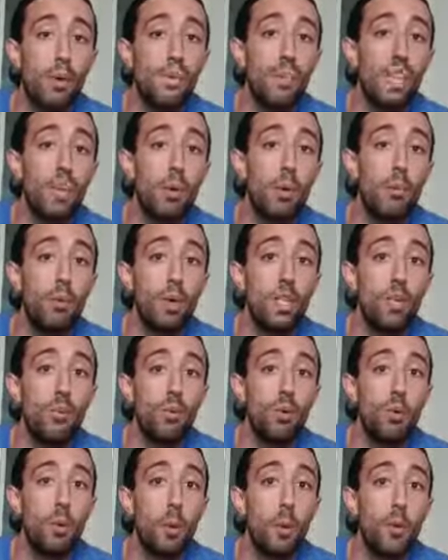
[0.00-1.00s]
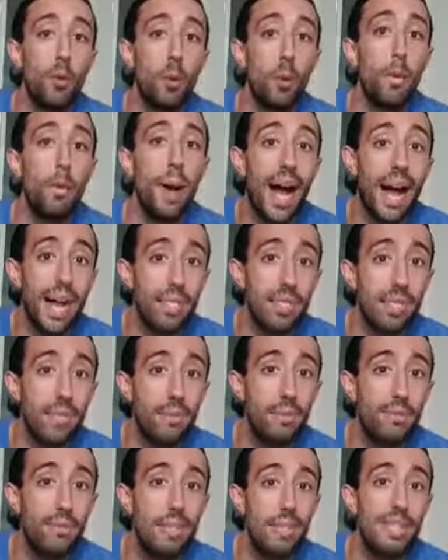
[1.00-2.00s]
they were much more what we call passive.
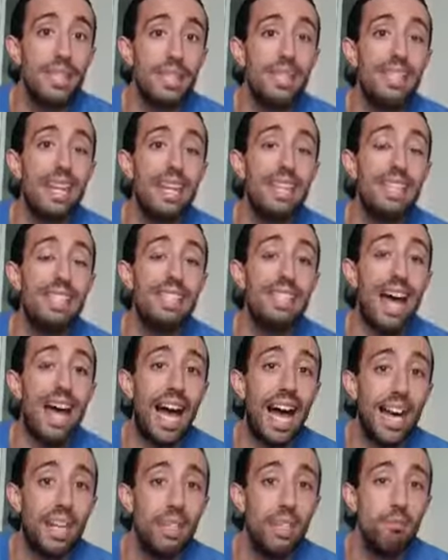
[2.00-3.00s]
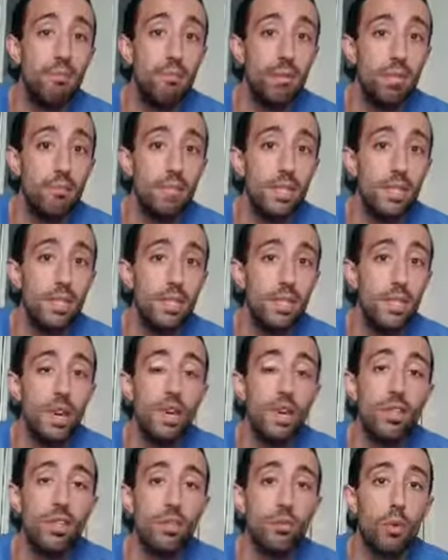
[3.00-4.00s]
Today these are active movements,
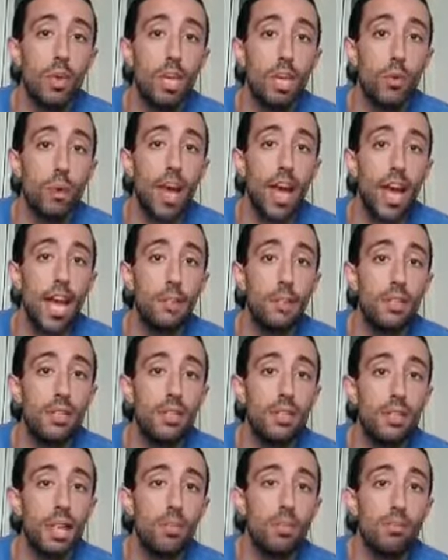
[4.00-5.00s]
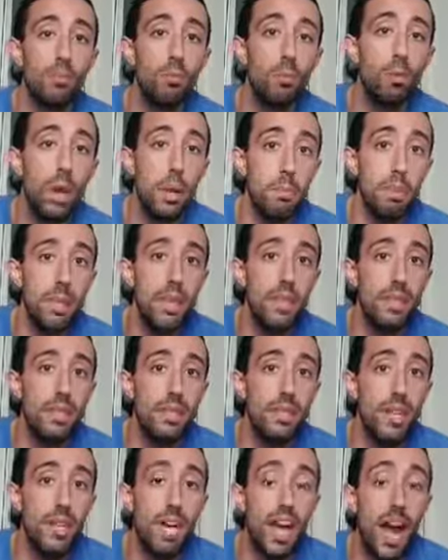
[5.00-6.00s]
so really we're aiming to get from 1 minute
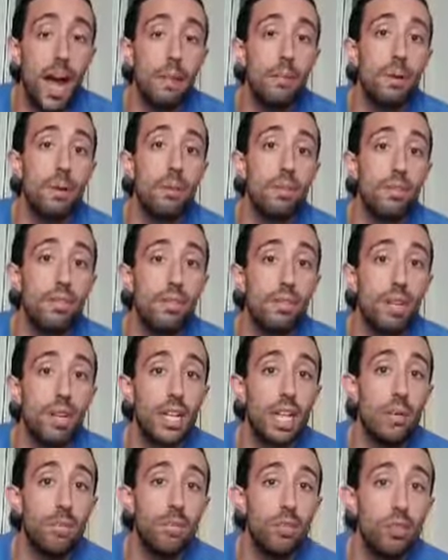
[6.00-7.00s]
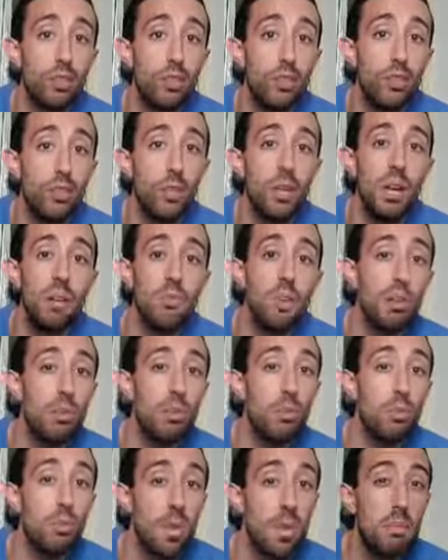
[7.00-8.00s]
and maybe even trying to get up to maybe
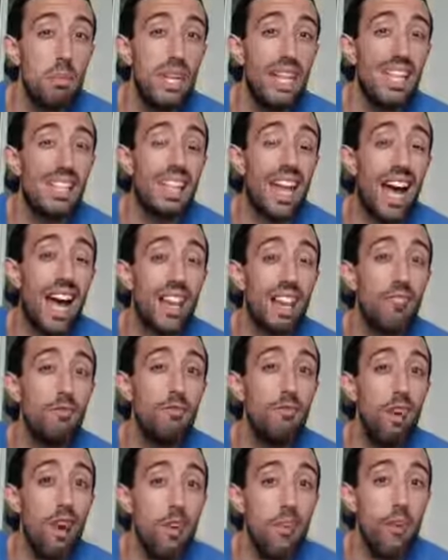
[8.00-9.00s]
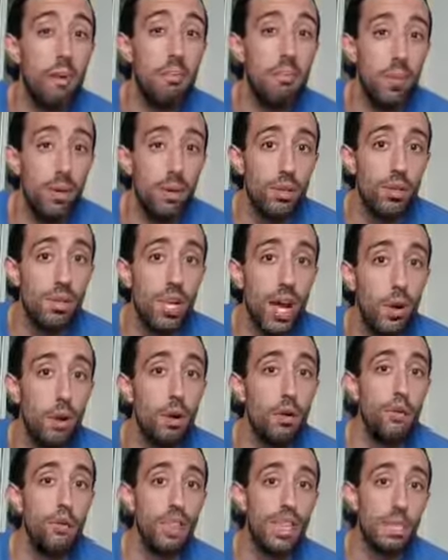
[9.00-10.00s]
3 minutes at the very most. However,
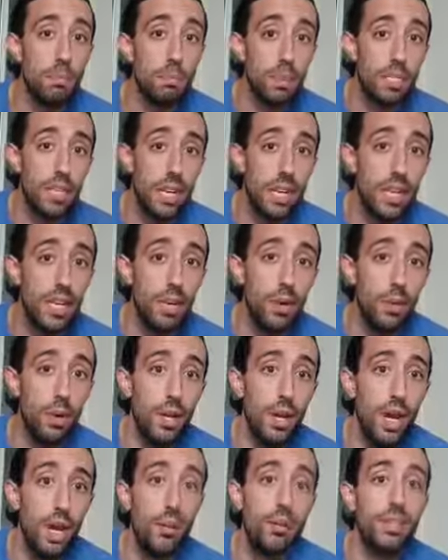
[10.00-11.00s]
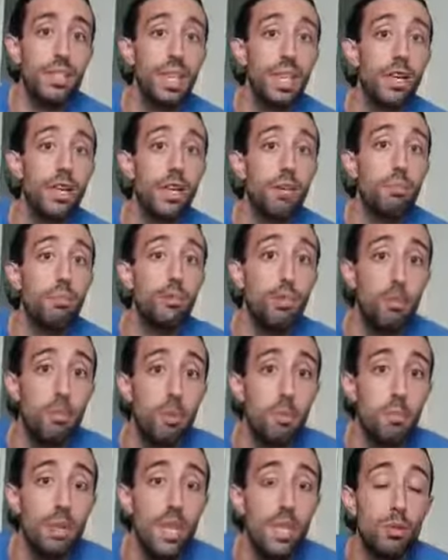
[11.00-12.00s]
for this particular one, I would say going up to 2
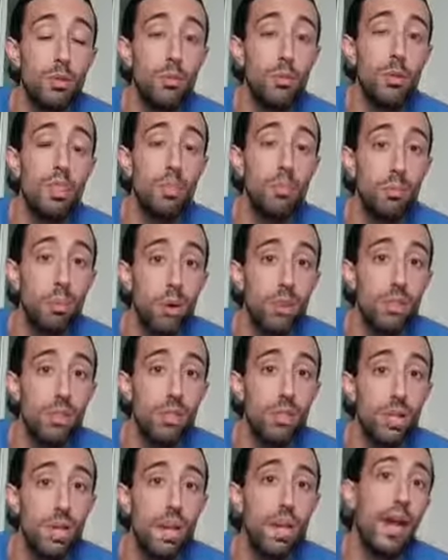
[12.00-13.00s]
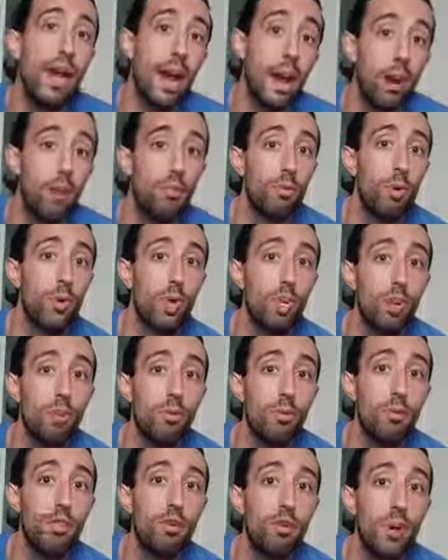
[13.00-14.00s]
minutes will be the most. However, we're going to go through
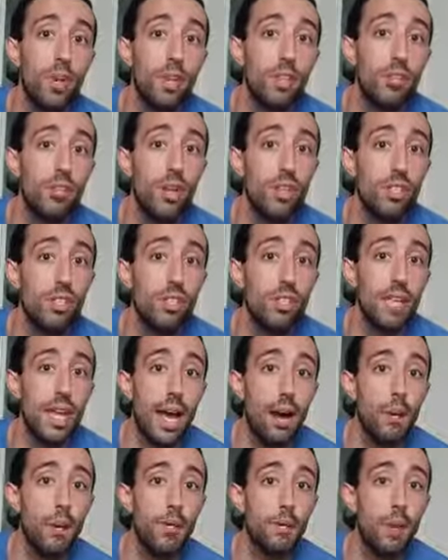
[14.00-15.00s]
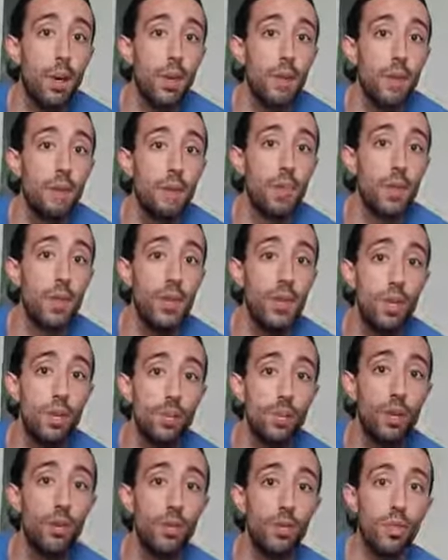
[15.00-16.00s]
2 other stretches now as well.
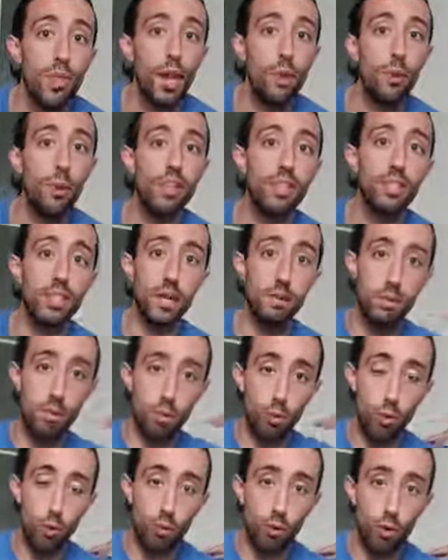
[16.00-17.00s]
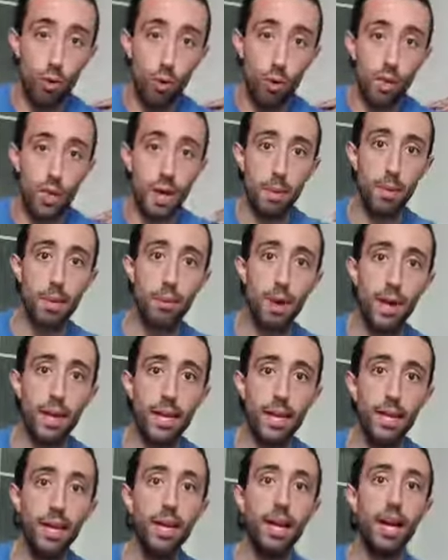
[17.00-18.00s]
So that one is going to be more for the upper back,
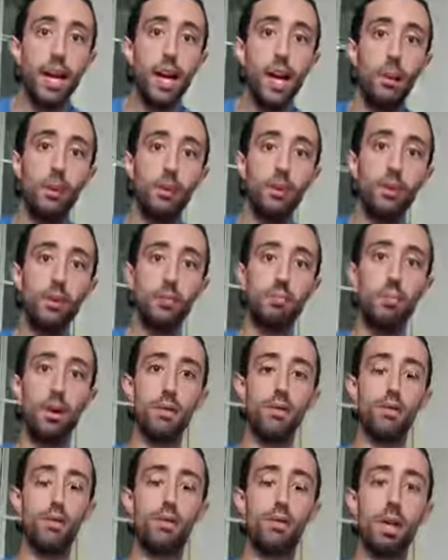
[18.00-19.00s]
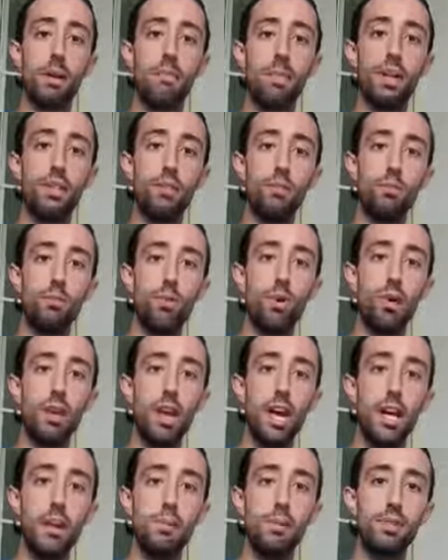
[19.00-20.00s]
helping those muscles come back to a more
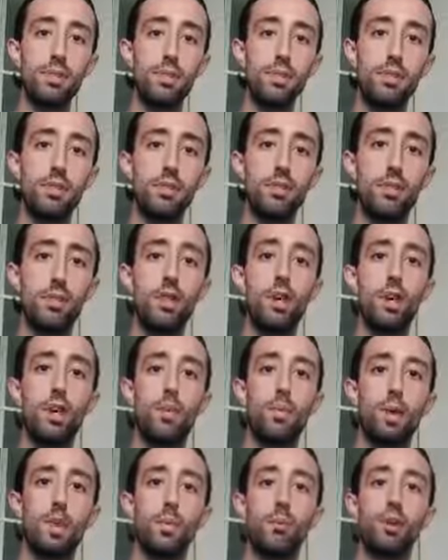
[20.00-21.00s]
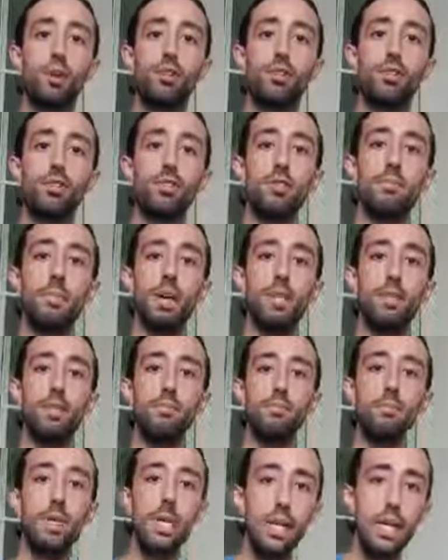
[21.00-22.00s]
aligned position where the posture is better.
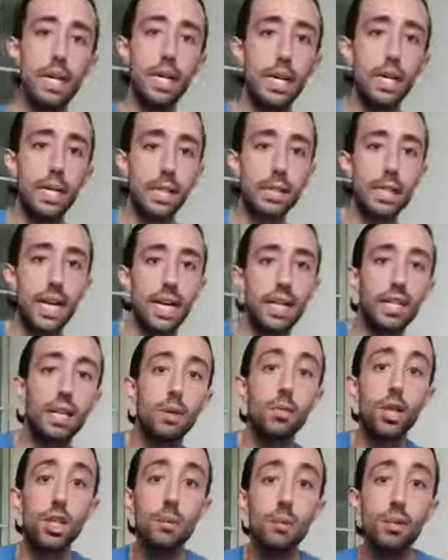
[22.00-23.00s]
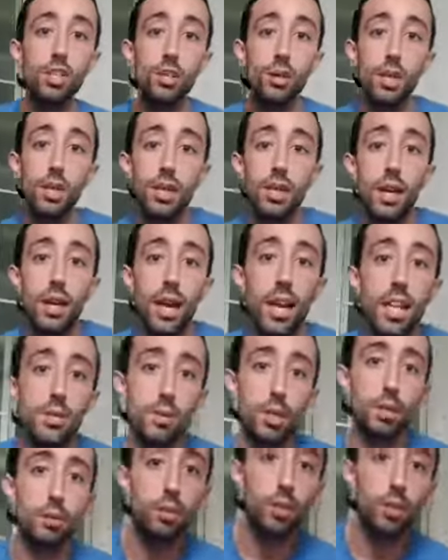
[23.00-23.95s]
The second thing we're going to be doing is we're going to be